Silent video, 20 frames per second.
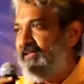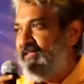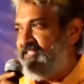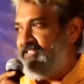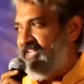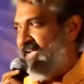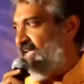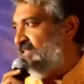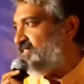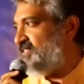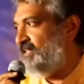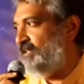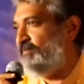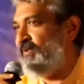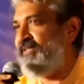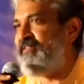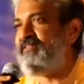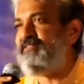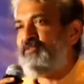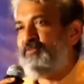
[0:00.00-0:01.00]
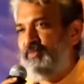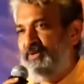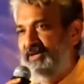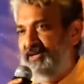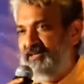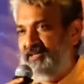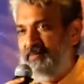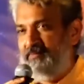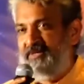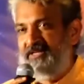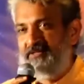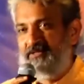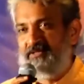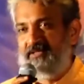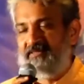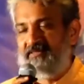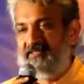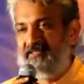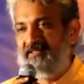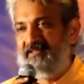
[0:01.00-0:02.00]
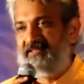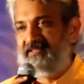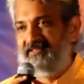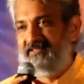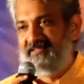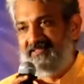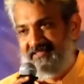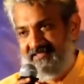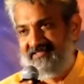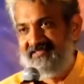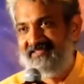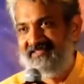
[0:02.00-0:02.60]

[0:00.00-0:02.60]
Jan 7th, we are coming to the theatres,